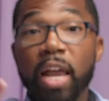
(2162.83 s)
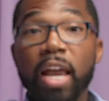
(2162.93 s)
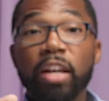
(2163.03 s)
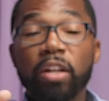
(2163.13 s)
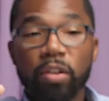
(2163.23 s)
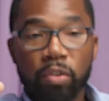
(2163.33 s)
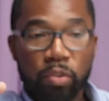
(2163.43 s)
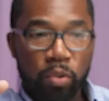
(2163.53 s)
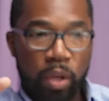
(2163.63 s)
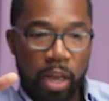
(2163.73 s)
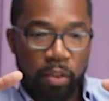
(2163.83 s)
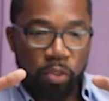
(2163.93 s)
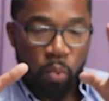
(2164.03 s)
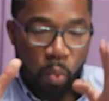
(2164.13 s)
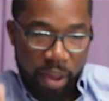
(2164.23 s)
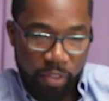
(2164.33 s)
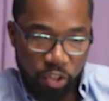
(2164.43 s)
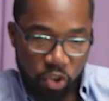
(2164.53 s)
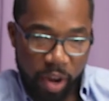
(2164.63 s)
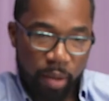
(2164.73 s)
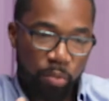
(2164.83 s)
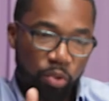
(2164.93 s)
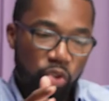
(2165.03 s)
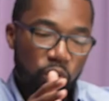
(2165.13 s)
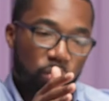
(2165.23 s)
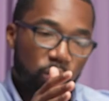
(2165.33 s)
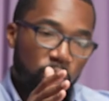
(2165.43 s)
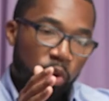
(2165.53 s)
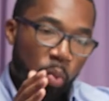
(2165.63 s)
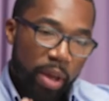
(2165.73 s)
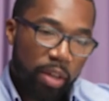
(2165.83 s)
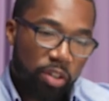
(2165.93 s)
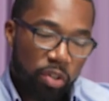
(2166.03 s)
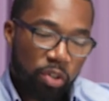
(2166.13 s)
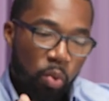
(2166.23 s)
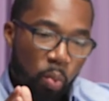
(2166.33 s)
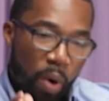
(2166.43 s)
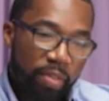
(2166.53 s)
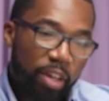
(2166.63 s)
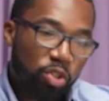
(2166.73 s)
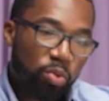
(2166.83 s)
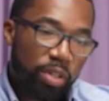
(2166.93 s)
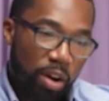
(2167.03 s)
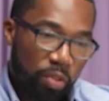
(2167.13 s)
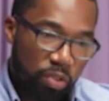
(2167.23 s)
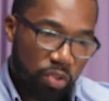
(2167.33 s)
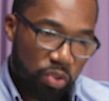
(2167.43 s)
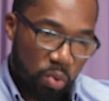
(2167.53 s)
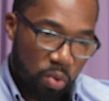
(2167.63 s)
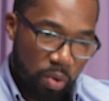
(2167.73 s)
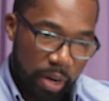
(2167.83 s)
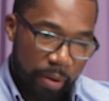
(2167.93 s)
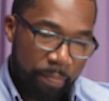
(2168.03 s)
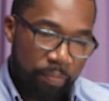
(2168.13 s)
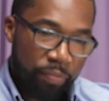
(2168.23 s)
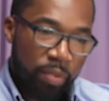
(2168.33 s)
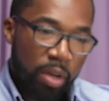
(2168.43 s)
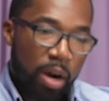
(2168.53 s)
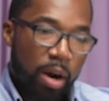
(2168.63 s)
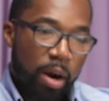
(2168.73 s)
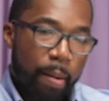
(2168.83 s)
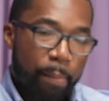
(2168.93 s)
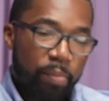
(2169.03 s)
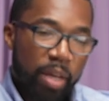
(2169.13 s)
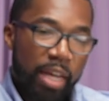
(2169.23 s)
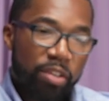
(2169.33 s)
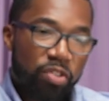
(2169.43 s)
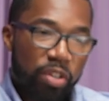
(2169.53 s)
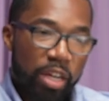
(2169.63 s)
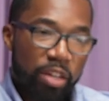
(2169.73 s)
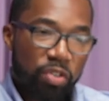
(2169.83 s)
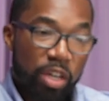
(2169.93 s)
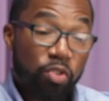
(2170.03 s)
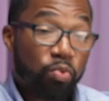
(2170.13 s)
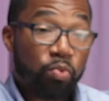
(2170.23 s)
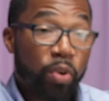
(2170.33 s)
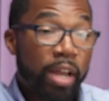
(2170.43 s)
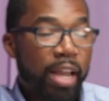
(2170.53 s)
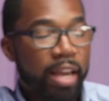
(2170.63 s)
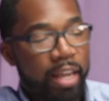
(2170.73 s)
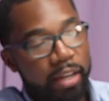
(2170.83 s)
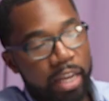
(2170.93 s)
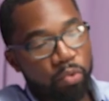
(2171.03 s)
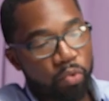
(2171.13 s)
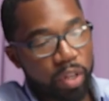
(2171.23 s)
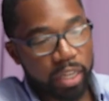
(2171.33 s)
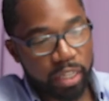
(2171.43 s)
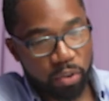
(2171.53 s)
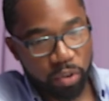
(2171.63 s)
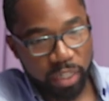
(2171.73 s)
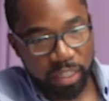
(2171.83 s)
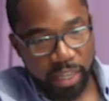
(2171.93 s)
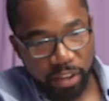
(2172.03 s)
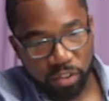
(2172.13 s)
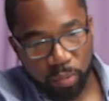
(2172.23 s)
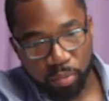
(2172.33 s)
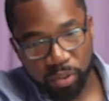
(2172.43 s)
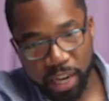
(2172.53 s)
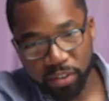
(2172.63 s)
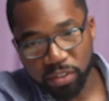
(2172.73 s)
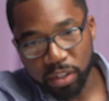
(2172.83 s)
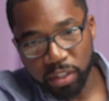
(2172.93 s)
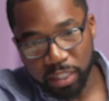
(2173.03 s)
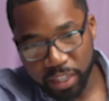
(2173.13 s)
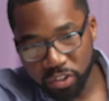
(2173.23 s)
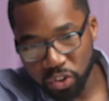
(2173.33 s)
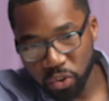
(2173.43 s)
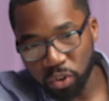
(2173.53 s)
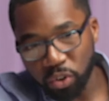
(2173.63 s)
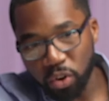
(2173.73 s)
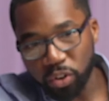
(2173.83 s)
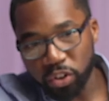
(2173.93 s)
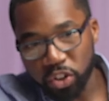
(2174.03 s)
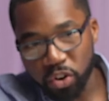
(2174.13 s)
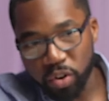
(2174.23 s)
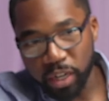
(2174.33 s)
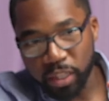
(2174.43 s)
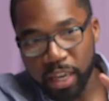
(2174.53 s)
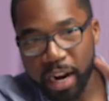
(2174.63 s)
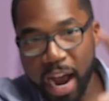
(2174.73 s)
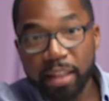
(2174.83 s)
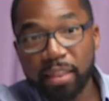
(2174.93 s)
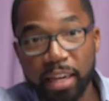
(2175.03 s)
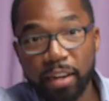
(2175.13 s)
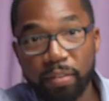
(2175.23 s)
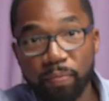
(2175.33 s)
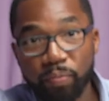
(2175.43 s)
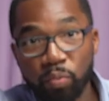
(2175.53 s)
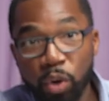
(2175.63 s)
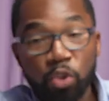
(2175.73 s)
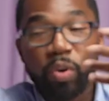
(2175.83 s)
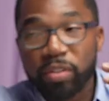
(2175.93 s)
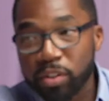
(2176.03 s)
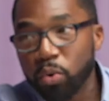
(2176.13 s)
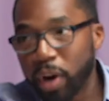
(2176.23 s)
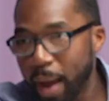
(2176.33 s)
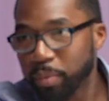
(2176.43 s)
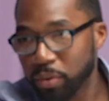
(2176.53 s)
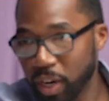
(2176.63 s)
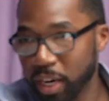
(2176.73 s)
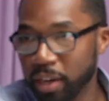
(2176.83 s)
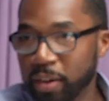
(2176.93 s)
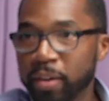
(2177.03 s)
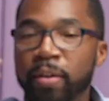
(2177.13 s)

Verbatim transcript: and the way that you're able to the way that you, the way that you tell the story um, is is is it, it, it, really literally takes the takes the, the listener along the journey that I think is what's so captivating.